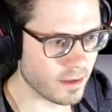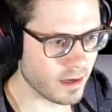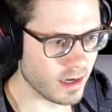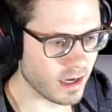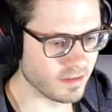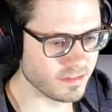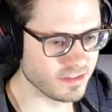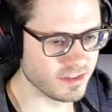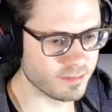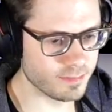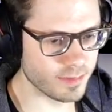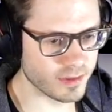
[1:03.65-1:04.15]

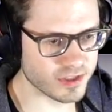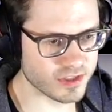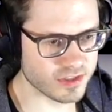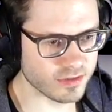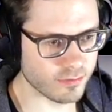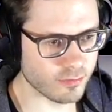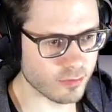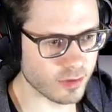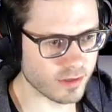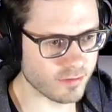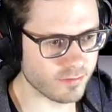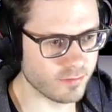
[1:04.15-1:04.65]
Are these patches
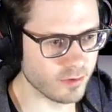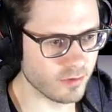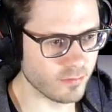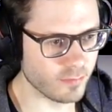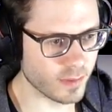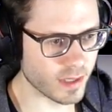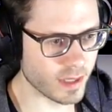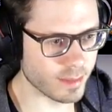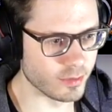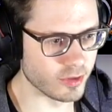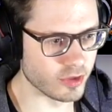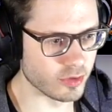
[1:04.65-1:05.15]
of grass full of
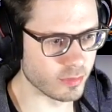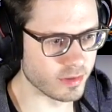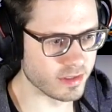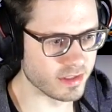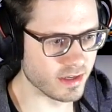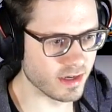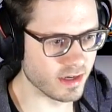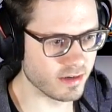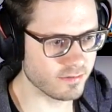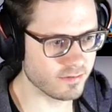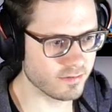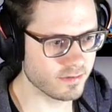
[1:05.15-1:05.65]
Pokemon
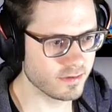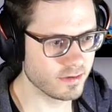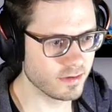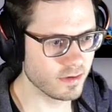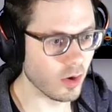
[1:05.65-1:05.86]
already have?